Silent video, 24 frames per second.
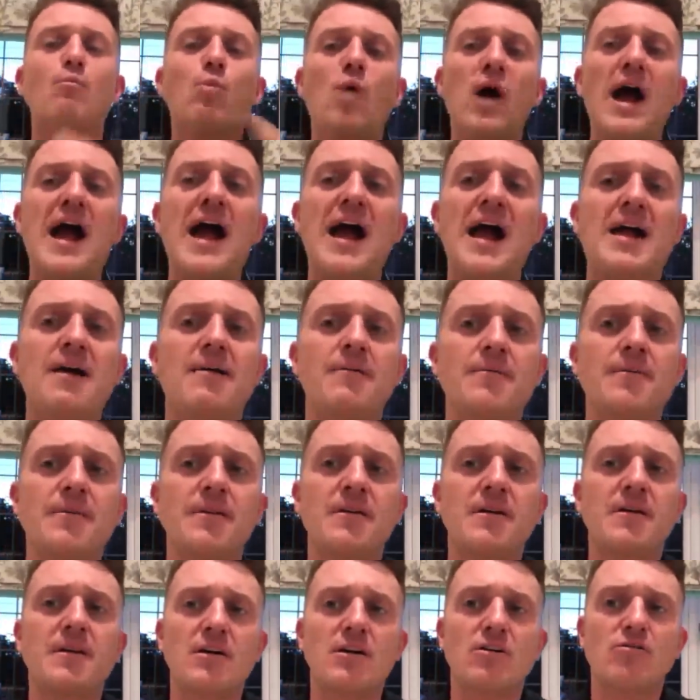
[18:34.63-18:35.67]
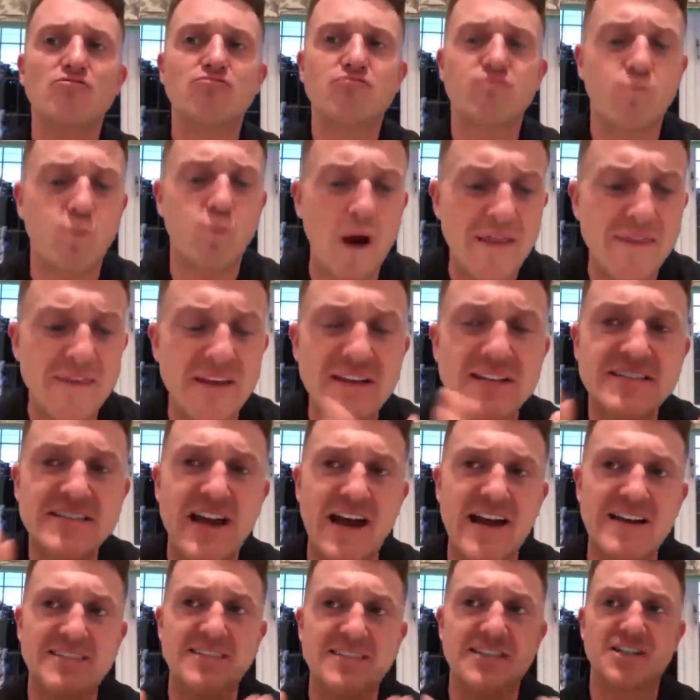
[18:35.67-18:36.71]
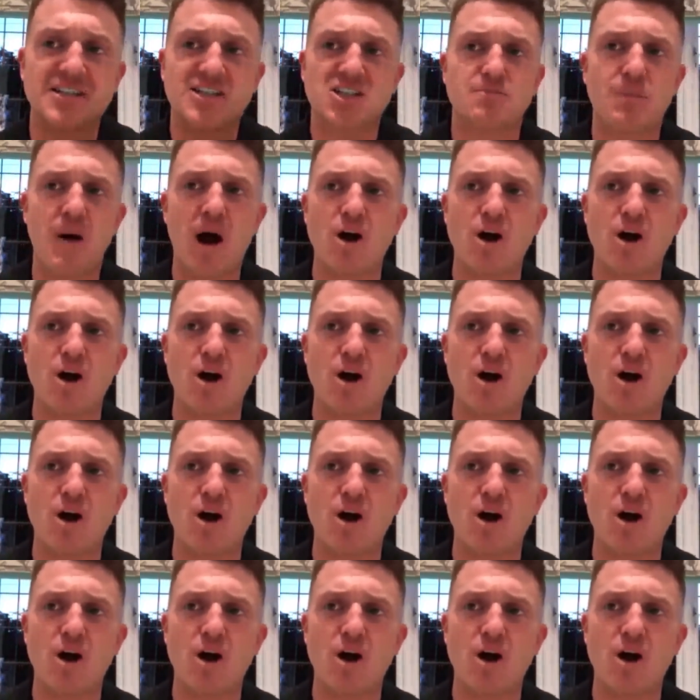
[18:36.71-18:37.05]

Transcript: and where when this gets